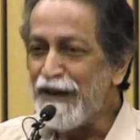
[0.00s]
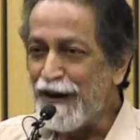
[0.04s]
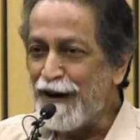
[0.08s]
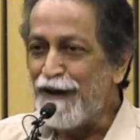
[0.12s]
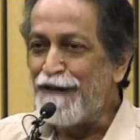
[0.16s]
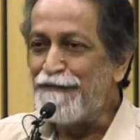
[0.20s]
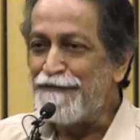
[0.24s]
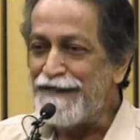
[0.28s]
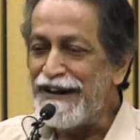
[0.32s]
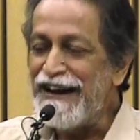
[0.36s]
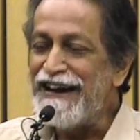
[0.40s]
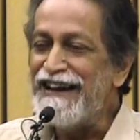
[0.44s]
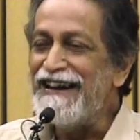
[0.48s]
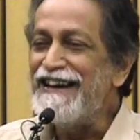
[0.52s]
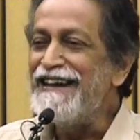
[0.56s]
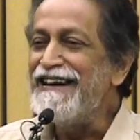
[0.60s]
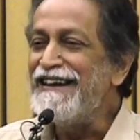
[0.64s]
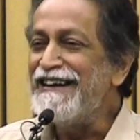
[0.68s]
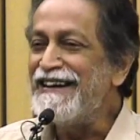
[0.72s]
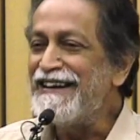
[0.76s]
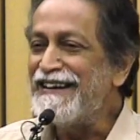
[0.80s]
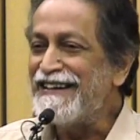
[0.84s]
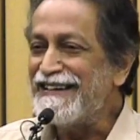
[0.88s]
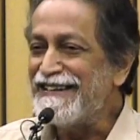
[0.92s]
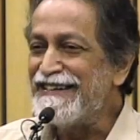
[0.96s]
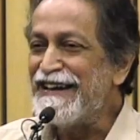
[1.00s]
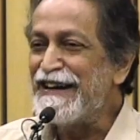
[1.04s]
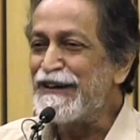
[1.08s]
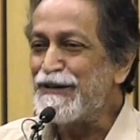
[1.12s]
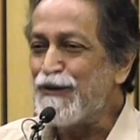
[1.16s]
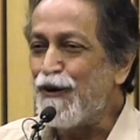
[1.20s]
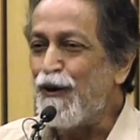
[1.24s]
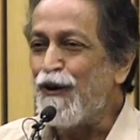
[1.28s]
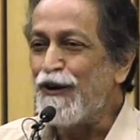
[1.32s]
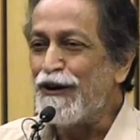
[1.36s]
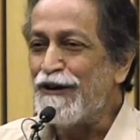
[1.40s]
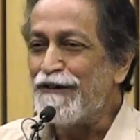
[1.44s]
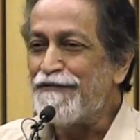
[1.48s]
of India
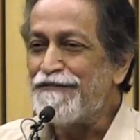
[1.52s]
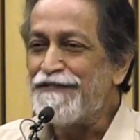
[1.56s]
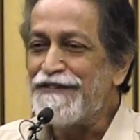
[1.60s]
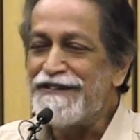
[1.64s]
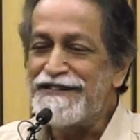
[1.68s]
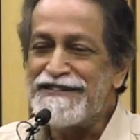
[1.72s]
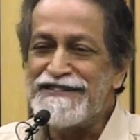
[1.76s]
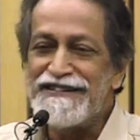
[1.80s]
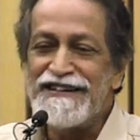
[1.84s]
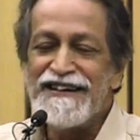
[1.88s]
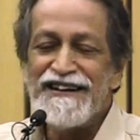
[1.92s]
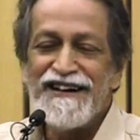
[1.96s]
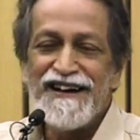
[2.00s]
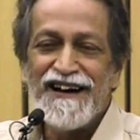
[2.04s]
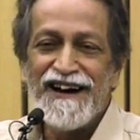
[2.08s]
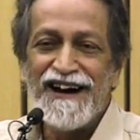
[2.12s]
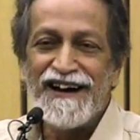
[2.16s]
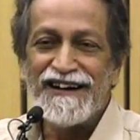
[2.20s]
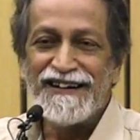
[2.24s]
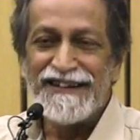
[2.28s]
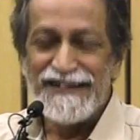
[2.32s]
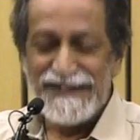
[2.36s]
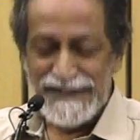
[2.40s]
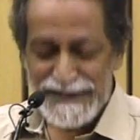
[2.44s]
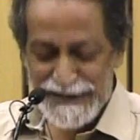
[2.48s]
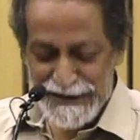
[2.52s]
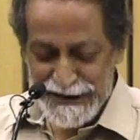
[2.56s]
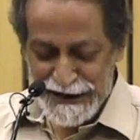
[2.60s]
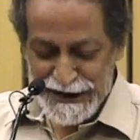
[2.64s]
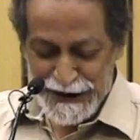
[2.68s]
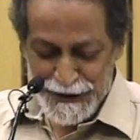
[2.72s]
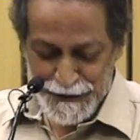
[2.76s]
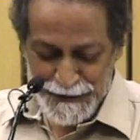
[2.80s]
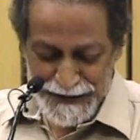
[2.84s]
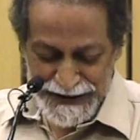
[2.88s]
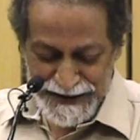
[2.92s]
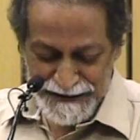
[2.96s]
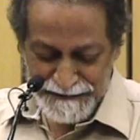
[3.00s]
that all of us are
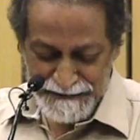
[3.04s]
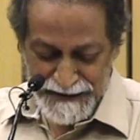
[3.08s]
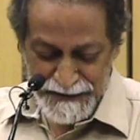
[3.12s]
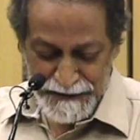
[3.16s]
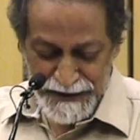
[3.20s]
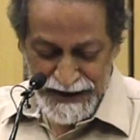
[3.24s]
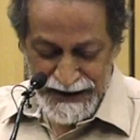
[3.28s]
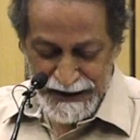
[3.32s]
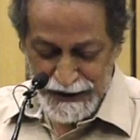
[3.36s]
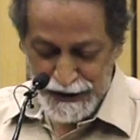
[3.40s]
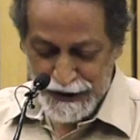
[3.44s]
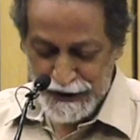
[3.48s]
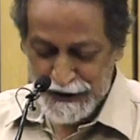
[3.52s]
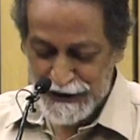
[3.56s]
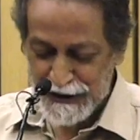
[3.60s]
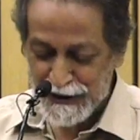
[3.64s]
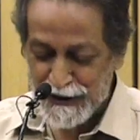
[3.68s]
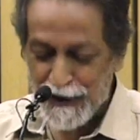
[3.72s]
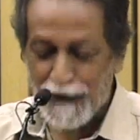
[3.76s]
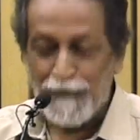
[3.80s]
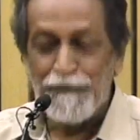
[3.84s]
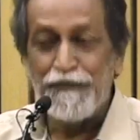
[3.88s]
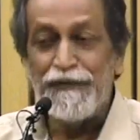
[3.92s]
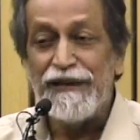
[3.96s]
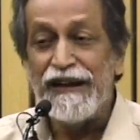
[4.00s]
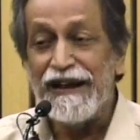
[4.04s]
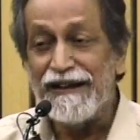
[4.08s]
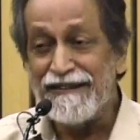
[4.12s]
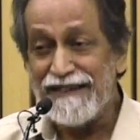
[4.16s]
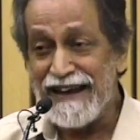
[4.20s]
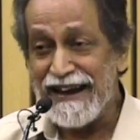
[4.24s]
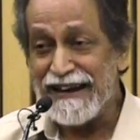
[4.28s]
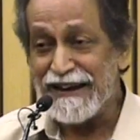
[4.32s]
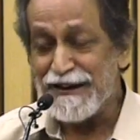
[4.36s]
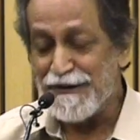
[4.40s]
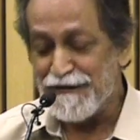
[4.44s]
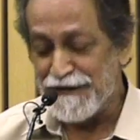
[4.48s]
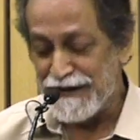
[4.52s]
concerned with. Maybe I should stop there.
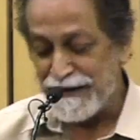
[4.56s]
Thank you